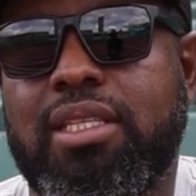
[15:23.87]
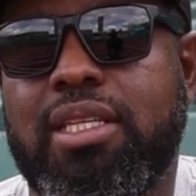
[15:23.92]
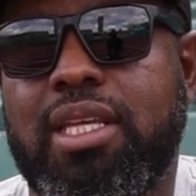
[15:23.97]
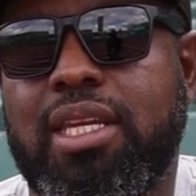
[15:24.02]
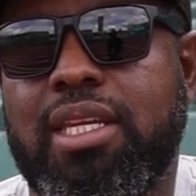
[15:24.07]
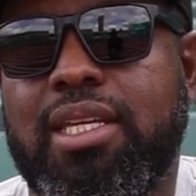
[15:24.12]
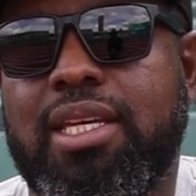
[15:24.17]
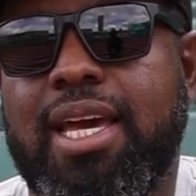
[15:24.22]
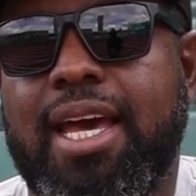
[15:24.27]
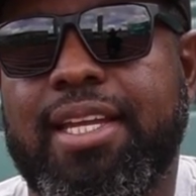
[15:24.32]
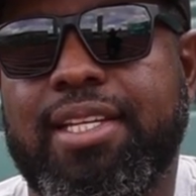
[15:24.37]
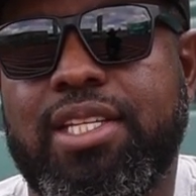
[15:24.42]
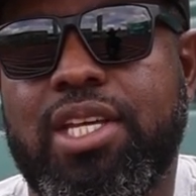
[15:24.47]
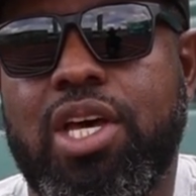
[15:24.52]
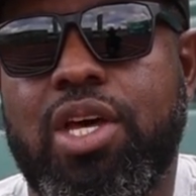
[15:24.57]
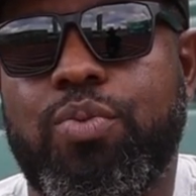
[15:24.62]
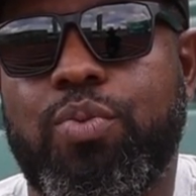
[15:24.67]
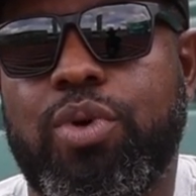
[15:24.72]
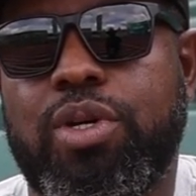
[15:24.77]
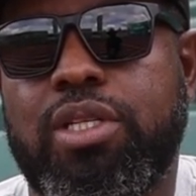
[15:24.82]
that he got
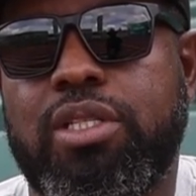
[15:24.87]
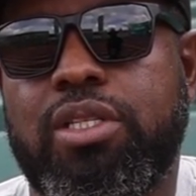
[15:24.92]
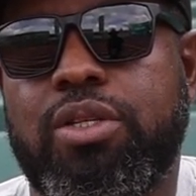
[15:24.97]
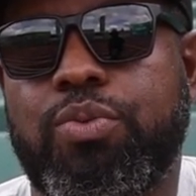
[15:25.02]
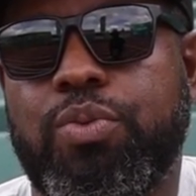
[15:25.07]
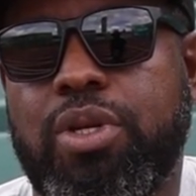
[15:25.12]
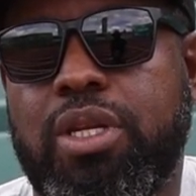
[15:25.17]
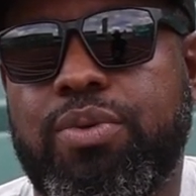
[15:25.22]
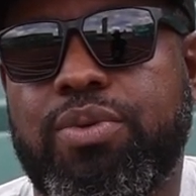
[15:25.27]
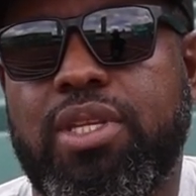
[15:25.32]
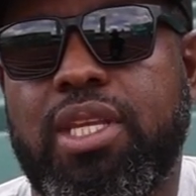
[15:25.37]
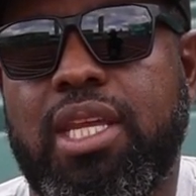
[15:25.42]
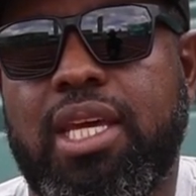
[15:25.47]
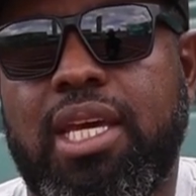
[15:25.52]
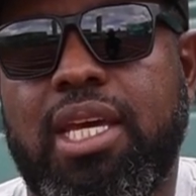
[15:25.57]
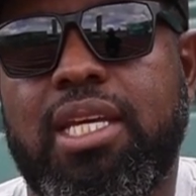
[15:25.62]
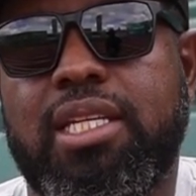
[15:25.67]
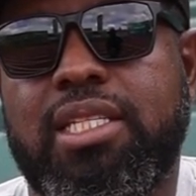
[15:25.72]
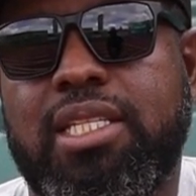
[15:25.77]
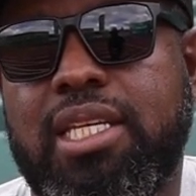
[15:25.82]
done when when he was at
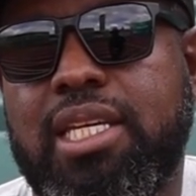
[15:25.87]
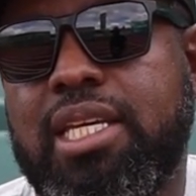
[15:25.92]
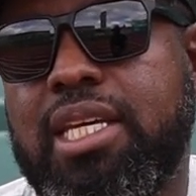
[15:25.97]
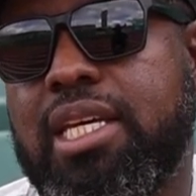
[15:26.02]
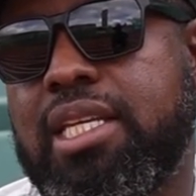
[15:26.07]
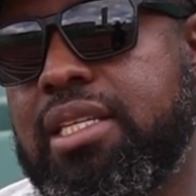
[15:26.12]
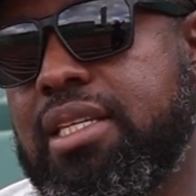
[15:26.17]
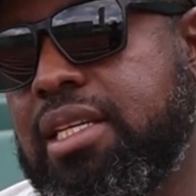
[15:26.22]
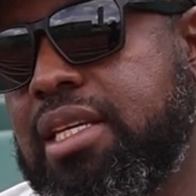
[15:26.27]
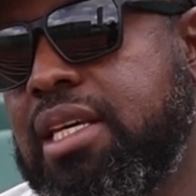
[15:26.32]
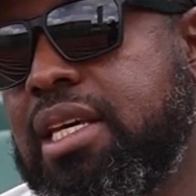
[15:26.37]
A&T and